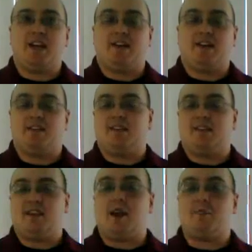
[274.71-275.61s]
a better
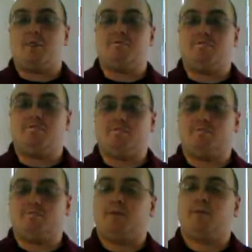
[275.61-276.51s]
situation for the
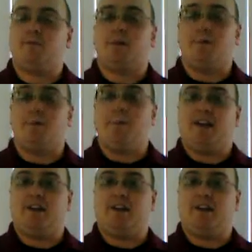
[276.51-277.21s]
company and themselves.